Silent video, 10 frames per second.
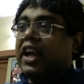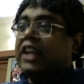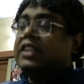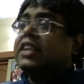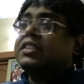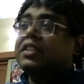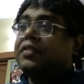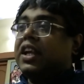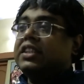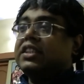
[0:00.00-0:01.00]
And that
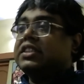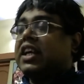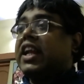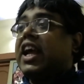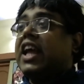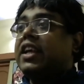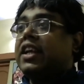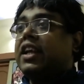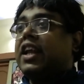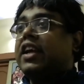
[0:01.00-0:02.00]
civilization,
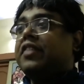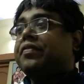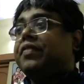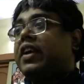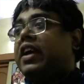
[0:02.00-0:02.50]
alien life,